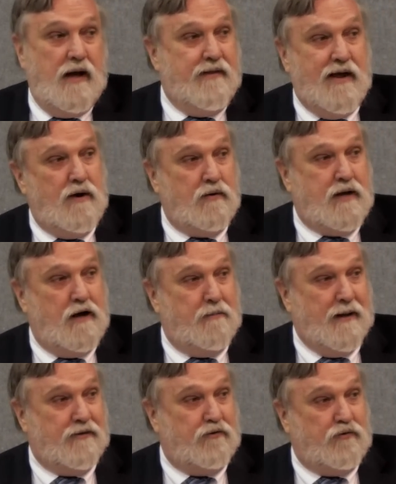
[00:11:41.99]
And they don't care
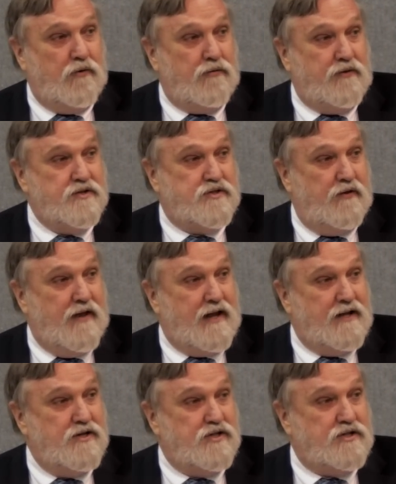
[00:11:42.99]
about the truth, and so they
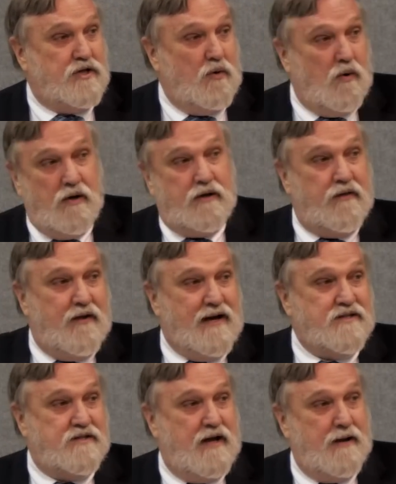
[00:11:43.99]
can just go on to the
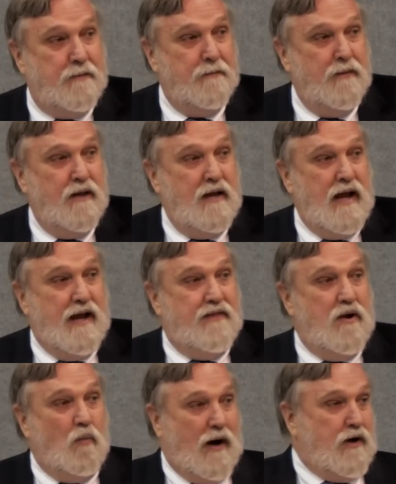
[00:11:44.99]
next thing.
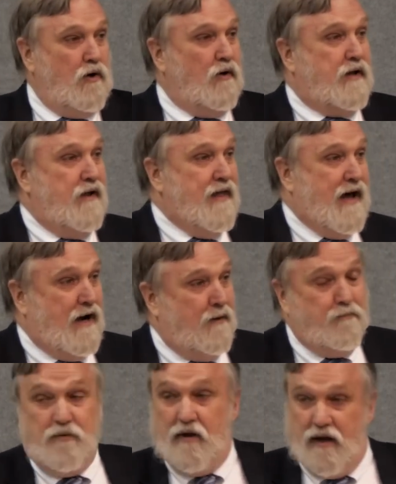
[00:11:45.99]
And then while you're looking that
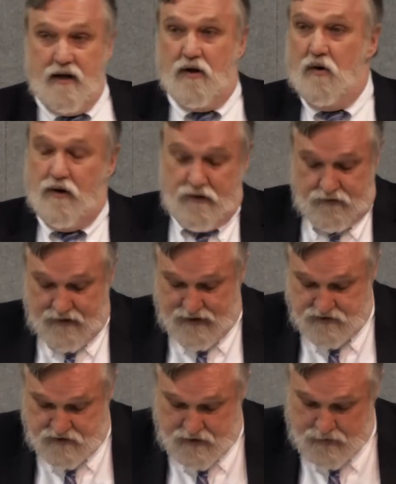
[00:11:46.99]
up, you can go on to the
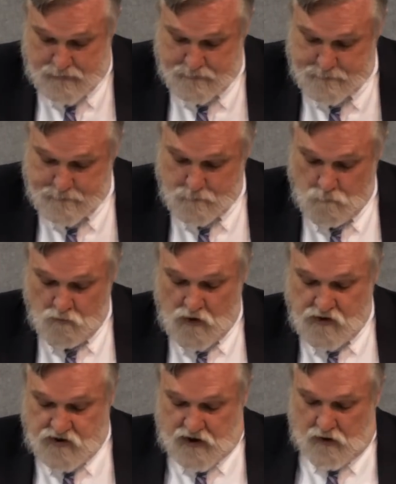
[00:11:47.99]
next thing.
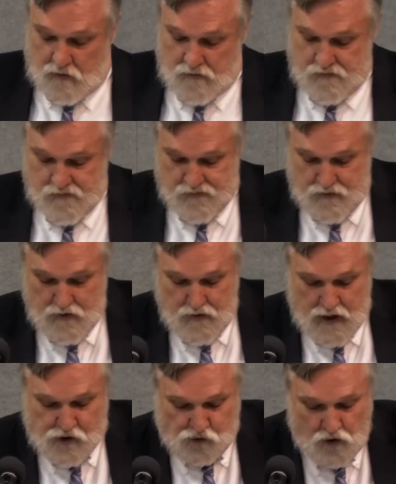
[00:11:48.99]
So,
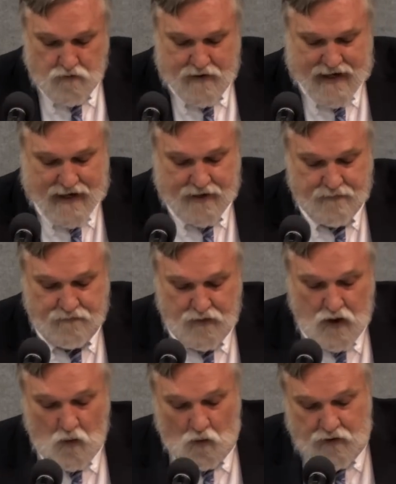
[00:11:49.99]
a true man
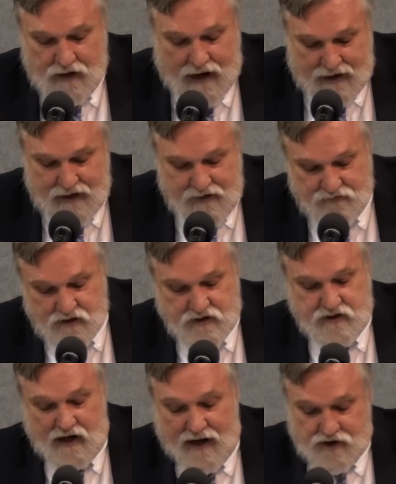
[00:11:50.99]
will not
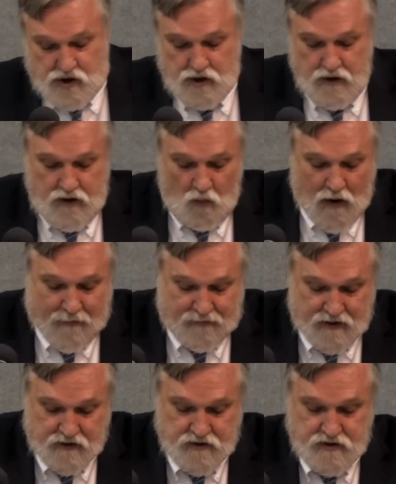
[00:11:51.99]
even touch the
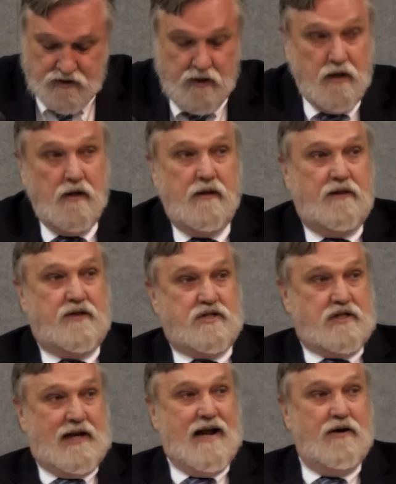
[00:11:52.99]
weapons that the
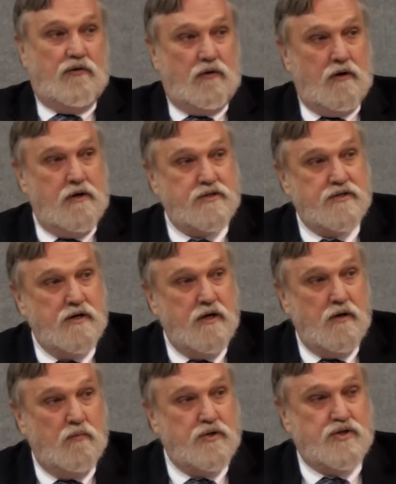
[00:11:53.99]
slanderers
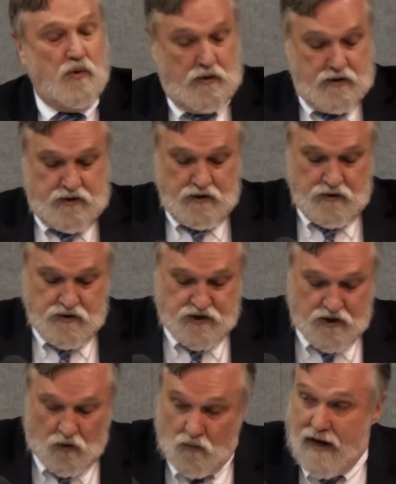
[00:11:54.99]
resort to
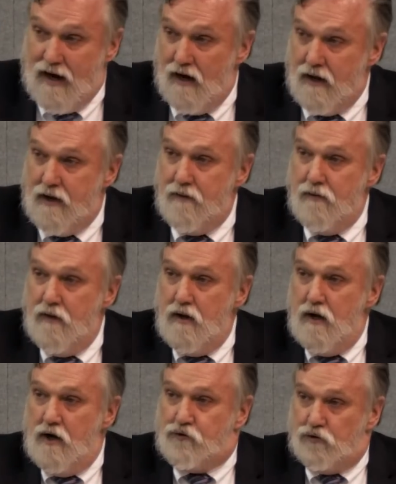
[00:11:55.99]
so readily.
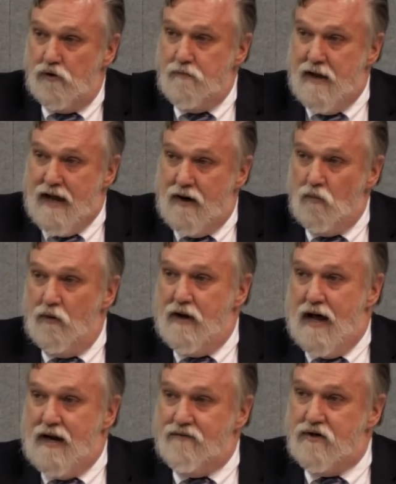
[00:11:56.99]
A true man will
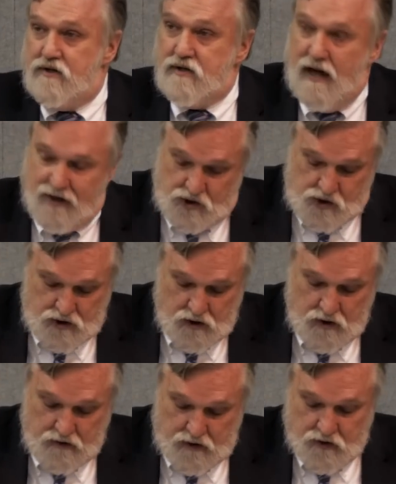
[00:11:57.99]
not even touch
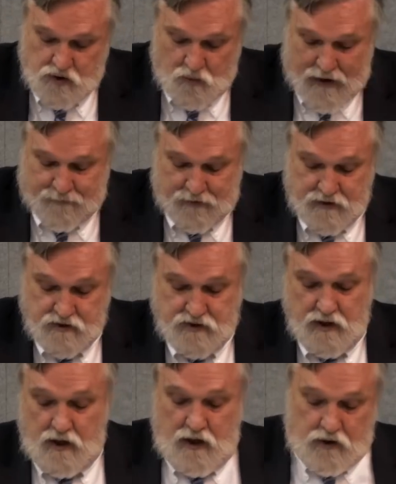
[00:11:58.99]
those
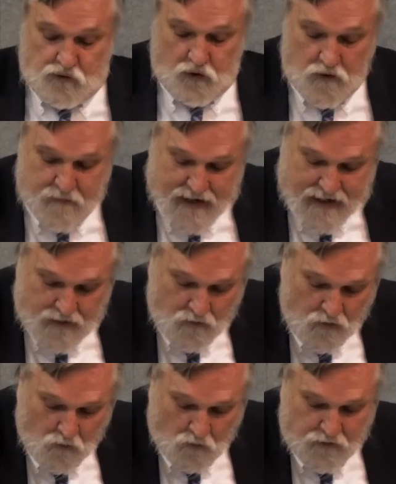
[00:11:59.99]
weapons. A true
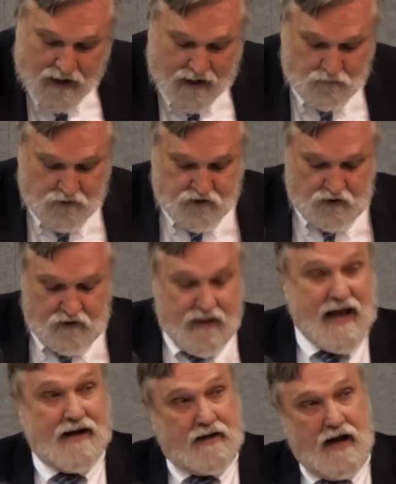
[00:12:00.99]
man will not return
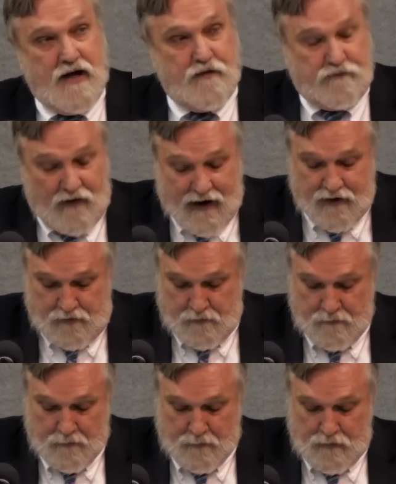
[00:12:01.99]
that kind of
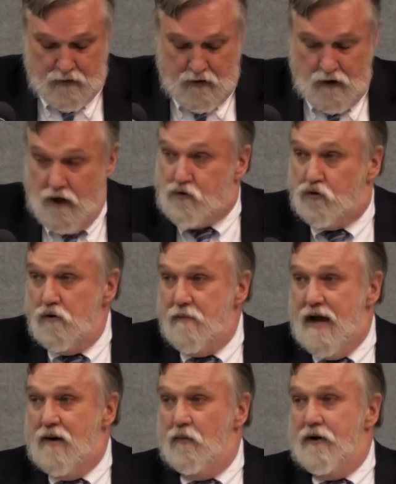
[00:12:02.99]
fire. A true
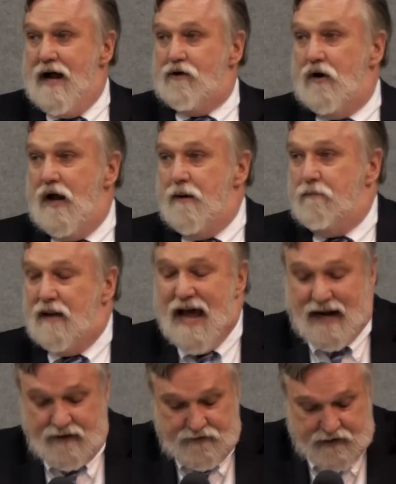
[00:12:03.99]
man will try to
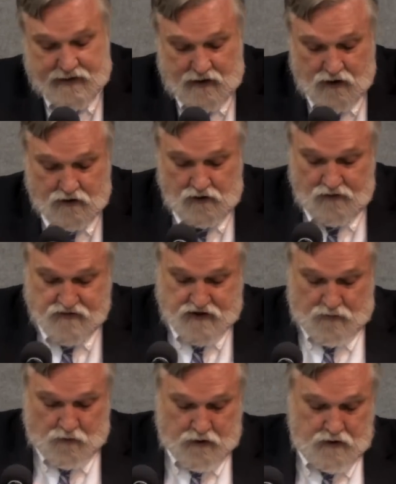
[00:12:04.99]
blacken the character of
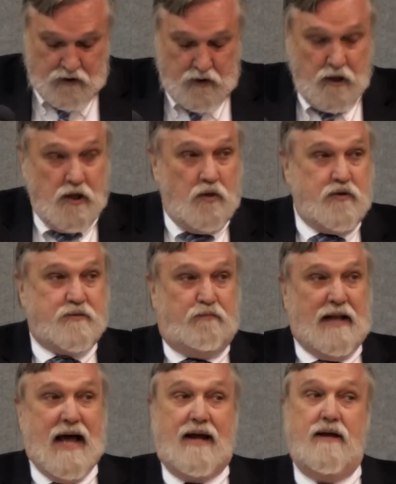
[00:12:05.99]
someone who is
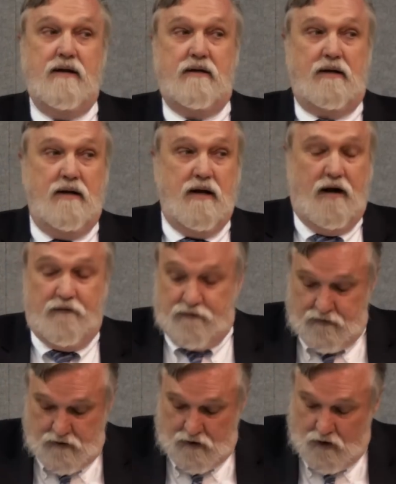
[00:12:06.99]
blackened
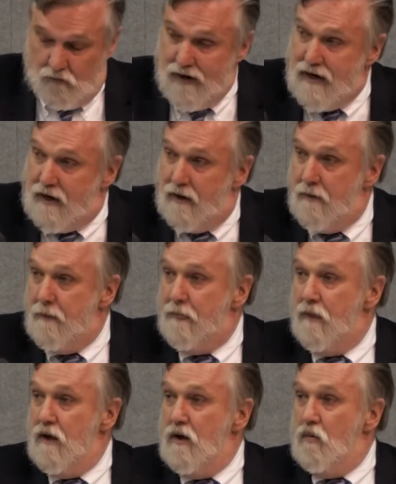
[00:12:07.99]
enough already.
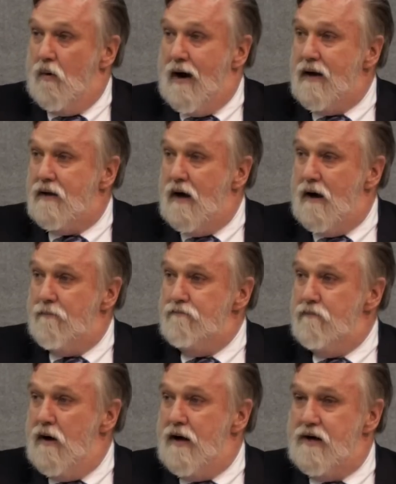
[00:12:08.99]
Why gob
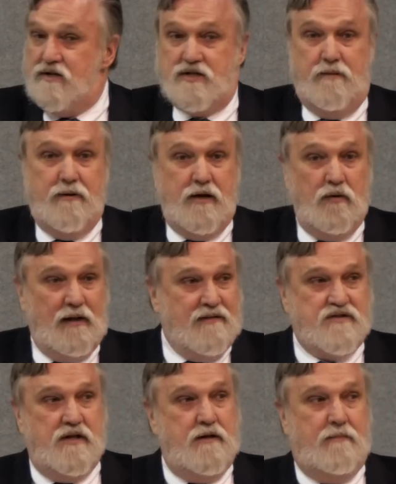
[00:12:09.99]
mud at somebody who
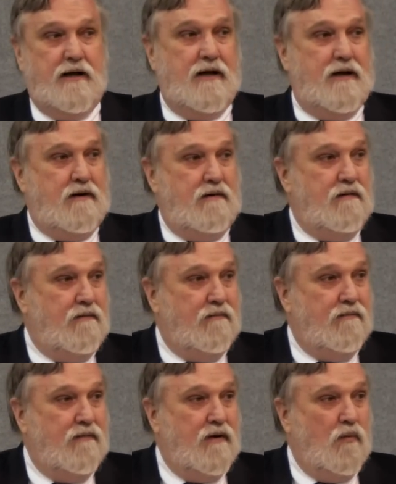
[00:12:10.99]
lives in the mud?
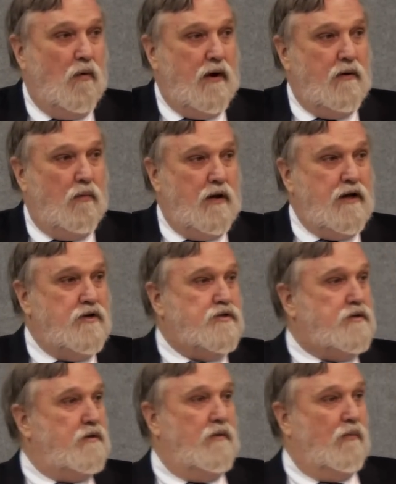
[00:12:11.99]
What, what, are, you,
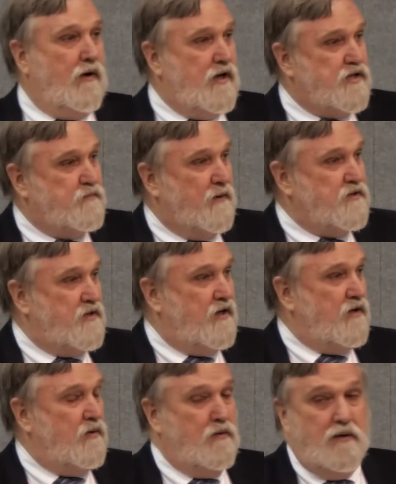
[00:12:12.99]
what are you supposed to
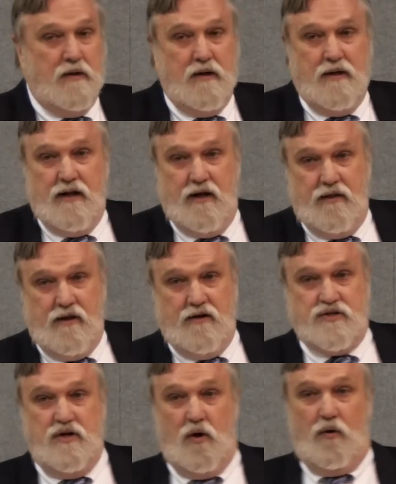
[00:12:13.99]
do? There,
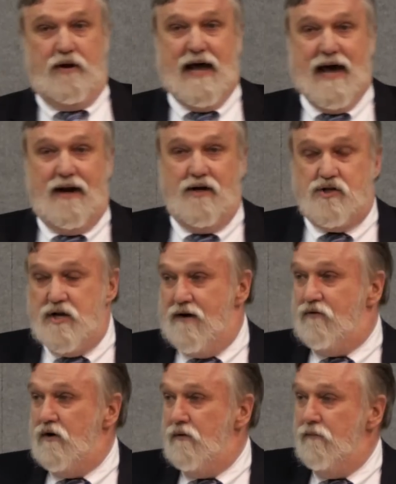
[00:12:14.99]
there's an old adage,
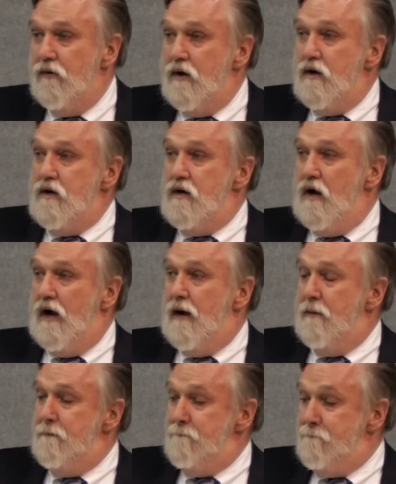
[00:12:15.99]
never...
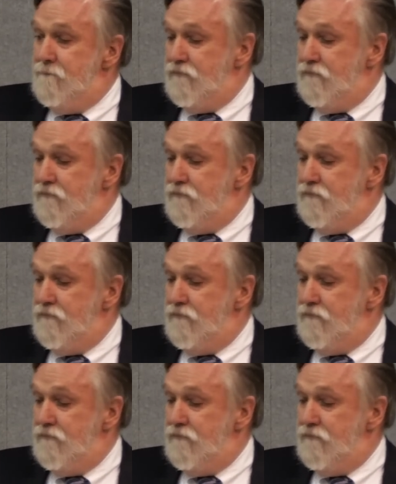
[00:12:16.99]
Um,